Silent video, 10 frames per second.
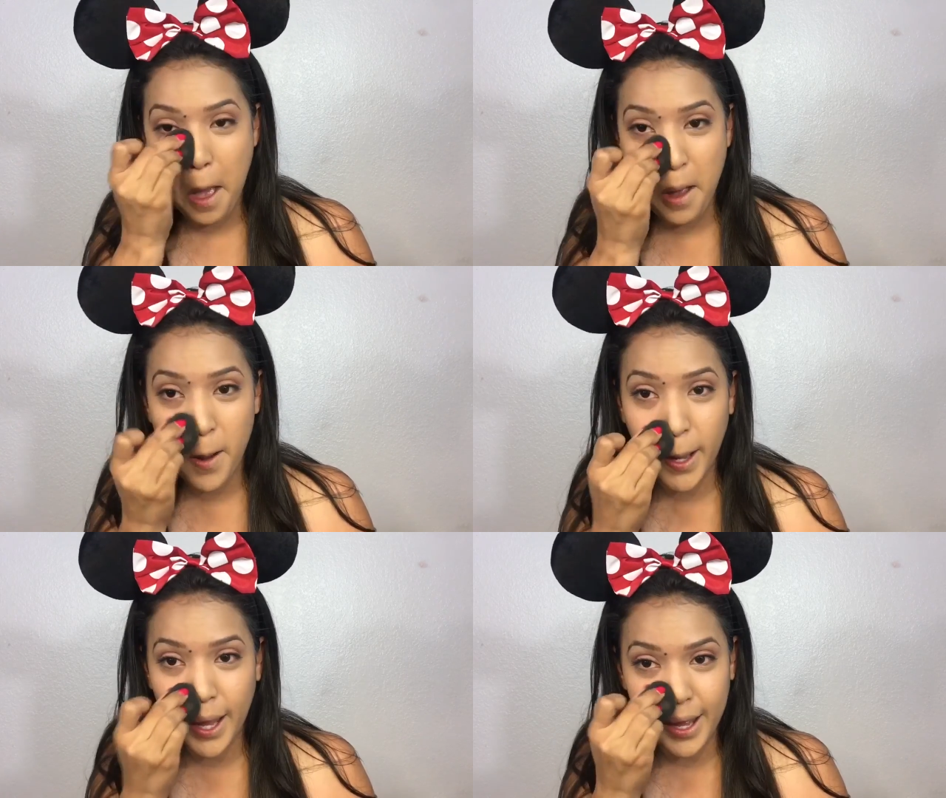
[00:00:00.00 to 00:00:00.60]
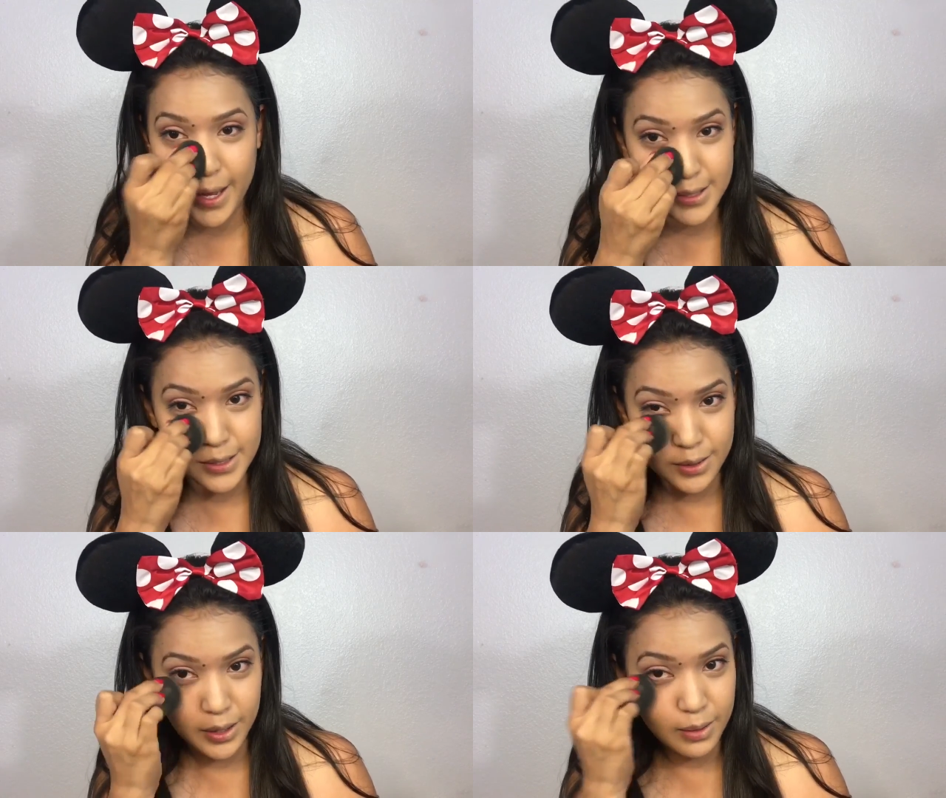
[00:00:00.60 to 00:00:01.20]
Okay guys,
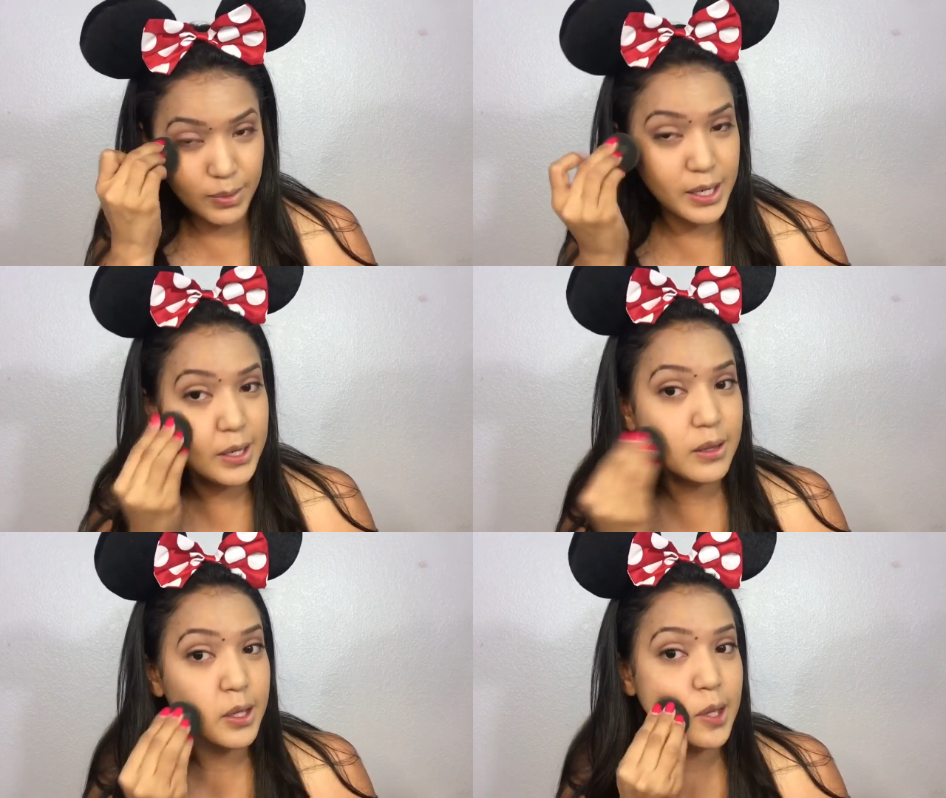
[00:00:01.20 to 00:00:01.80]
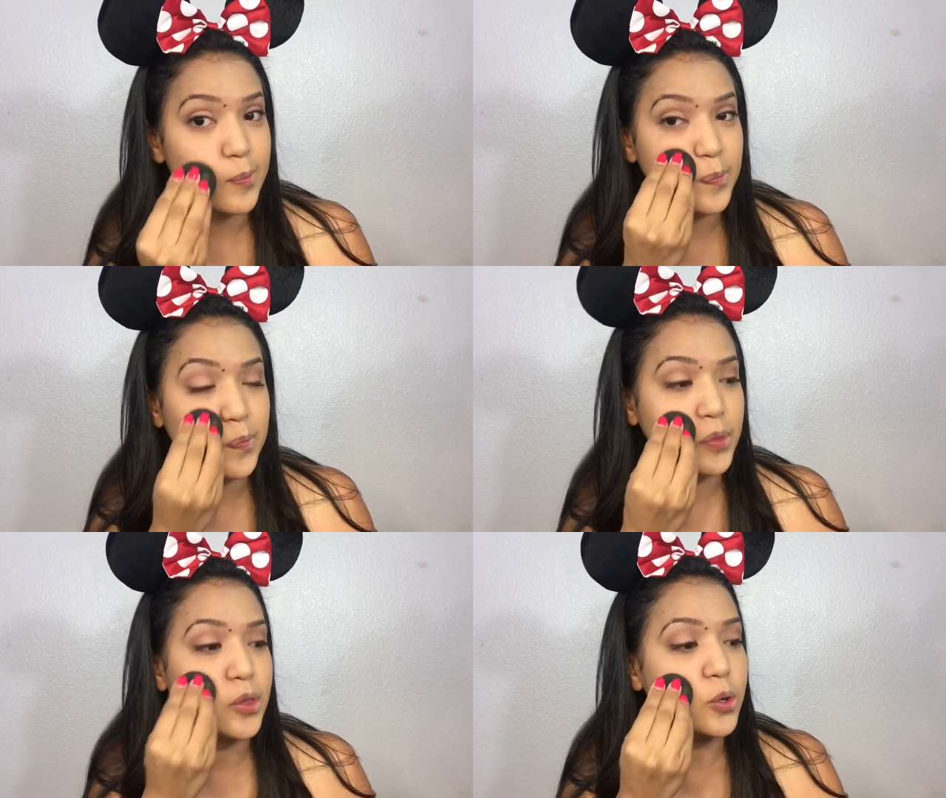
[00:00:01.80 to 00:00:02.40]
so immediately
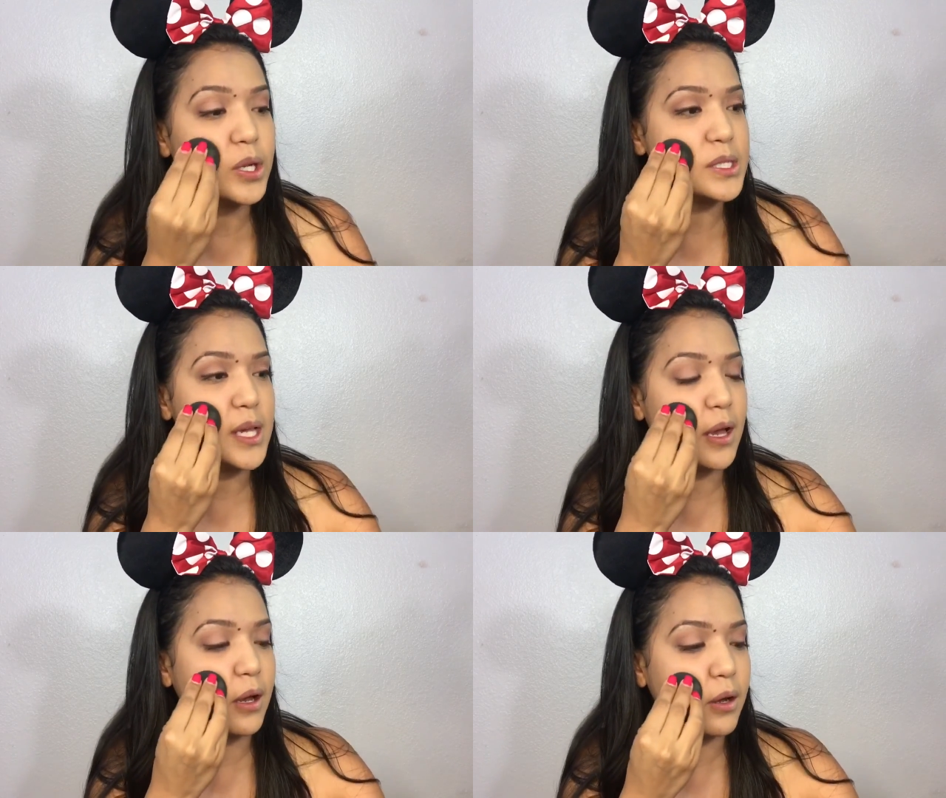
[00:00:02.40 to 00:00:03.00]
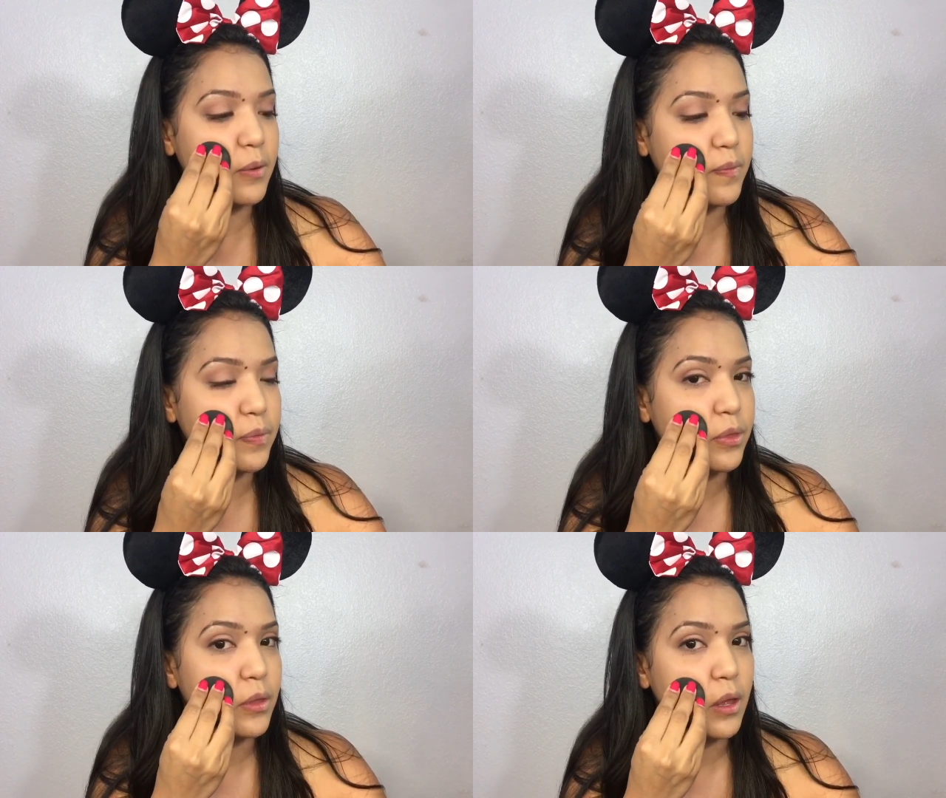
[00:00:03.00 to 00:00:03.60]
you can tell
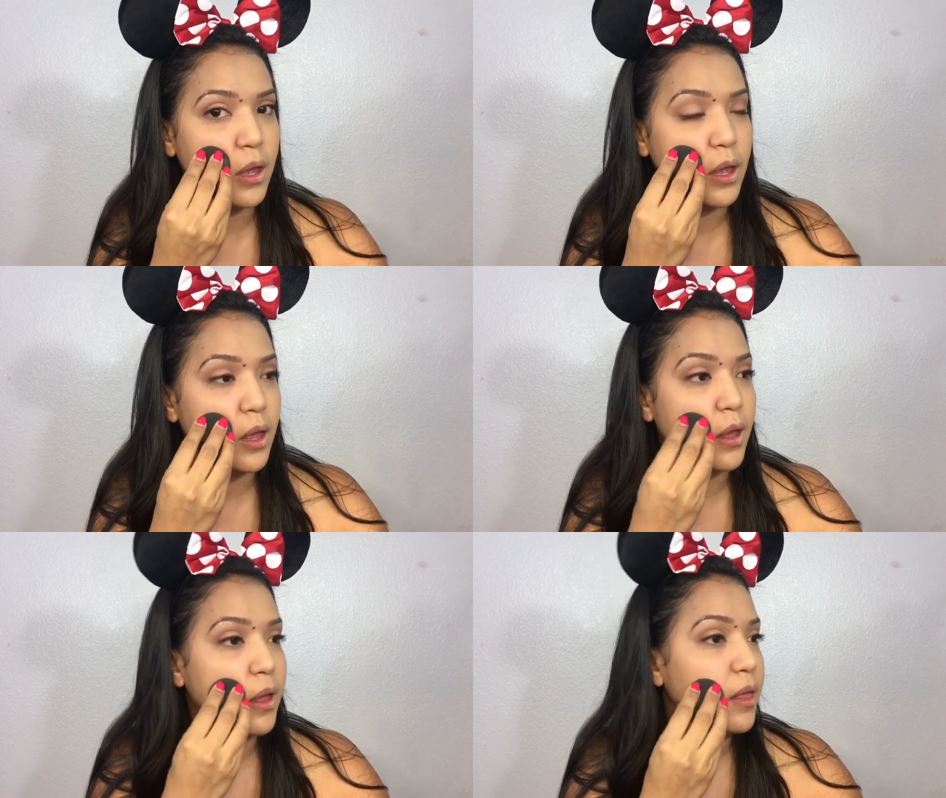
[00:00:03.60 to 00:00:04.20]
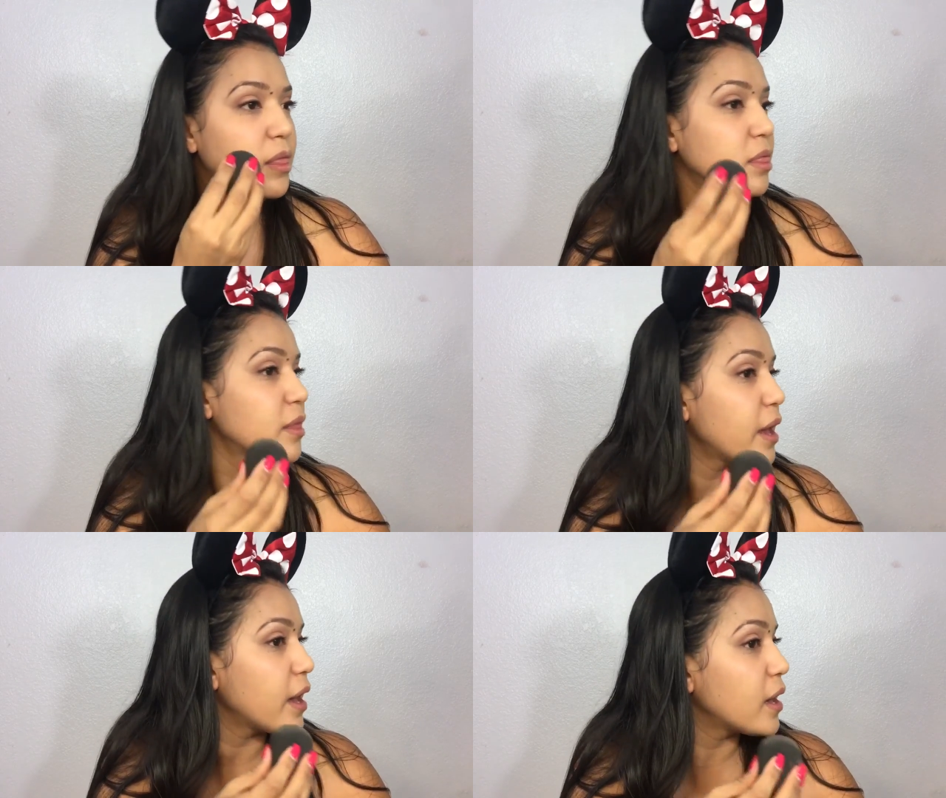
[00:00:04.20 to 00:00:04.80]

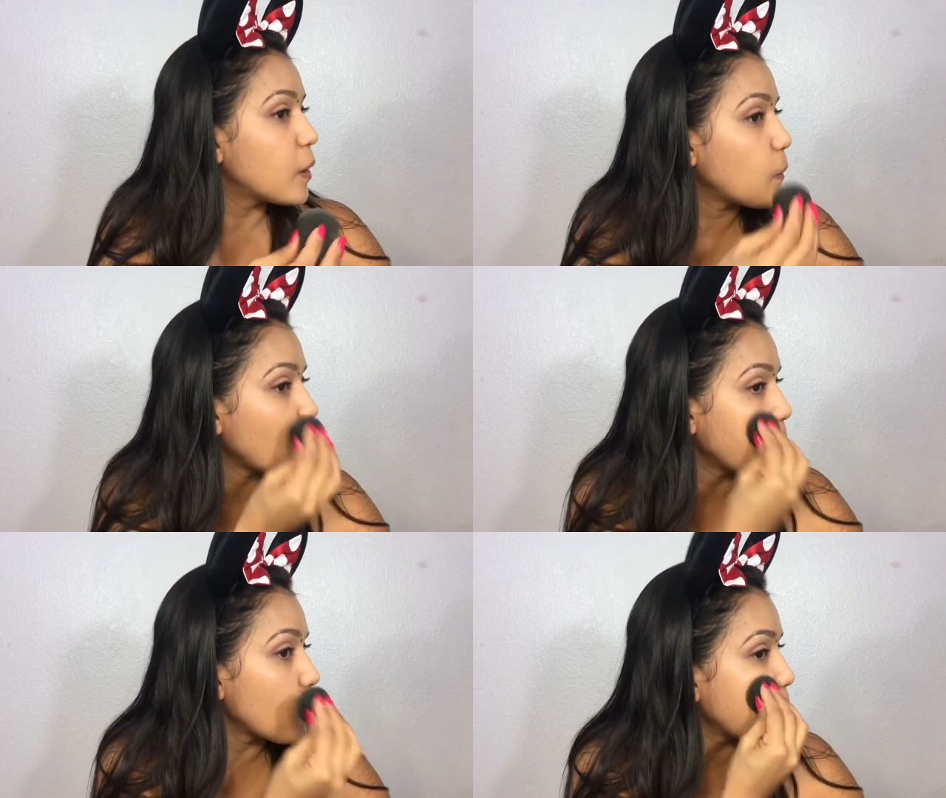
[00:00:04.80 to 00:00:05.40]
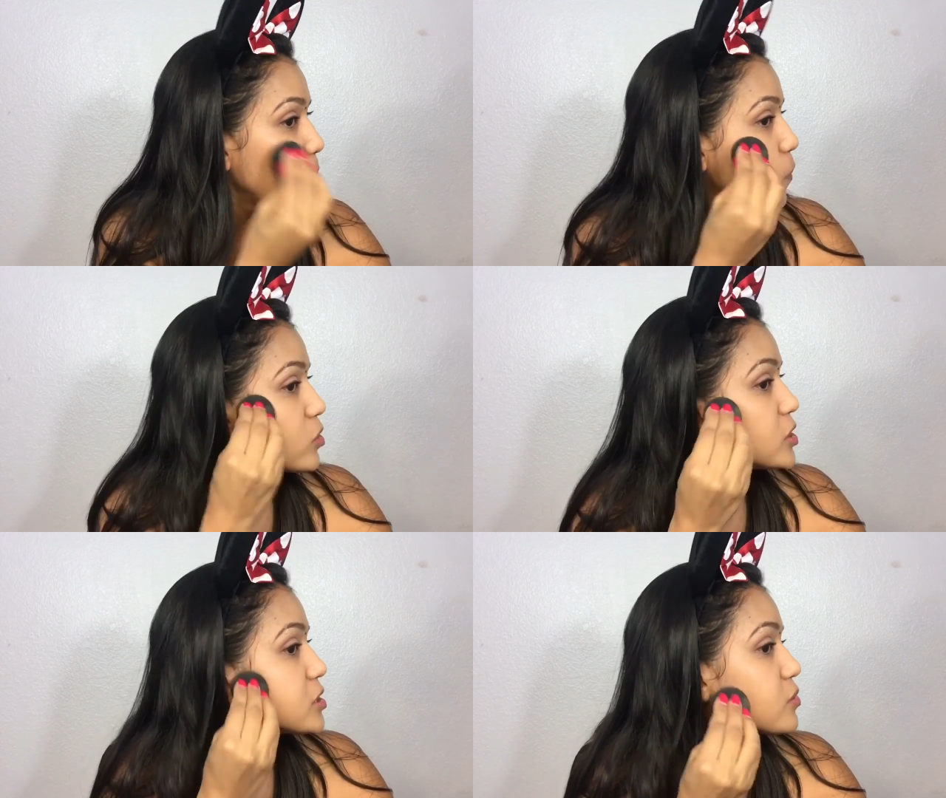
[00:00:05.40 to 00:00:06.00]
that
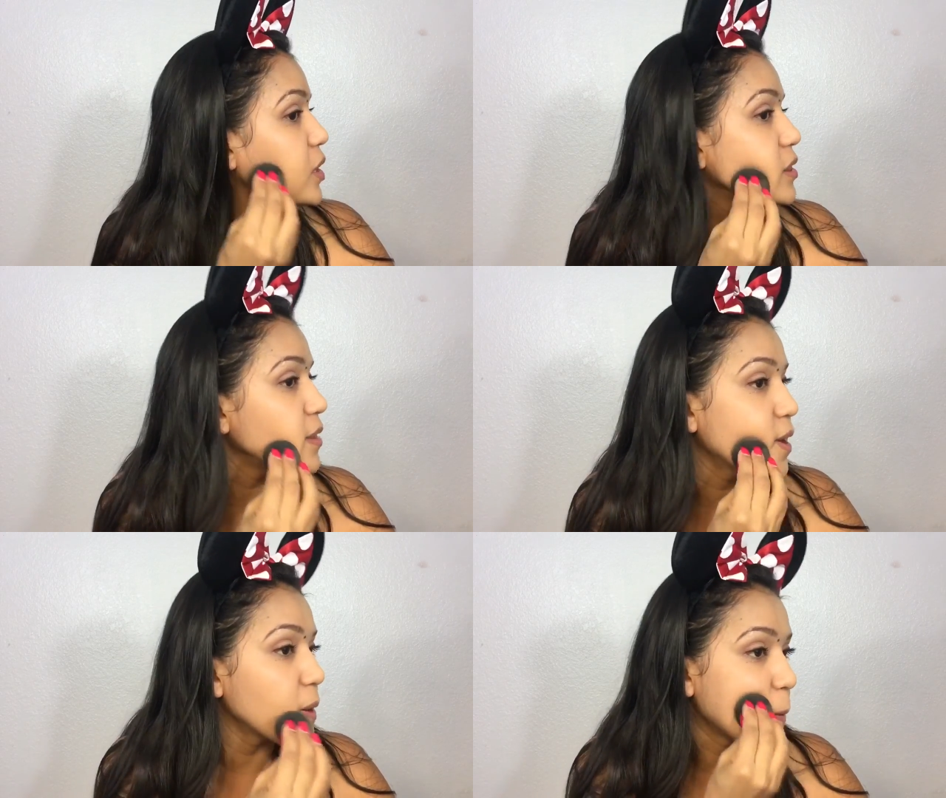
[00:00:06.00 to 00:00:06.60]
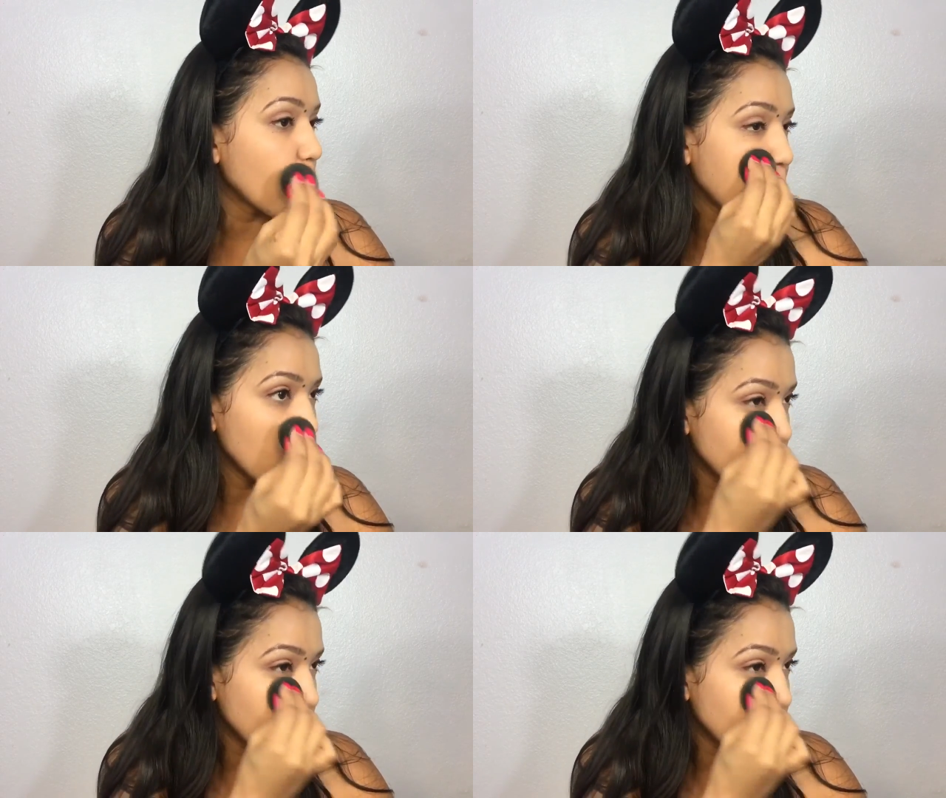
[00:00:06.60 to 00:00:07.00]
just right there,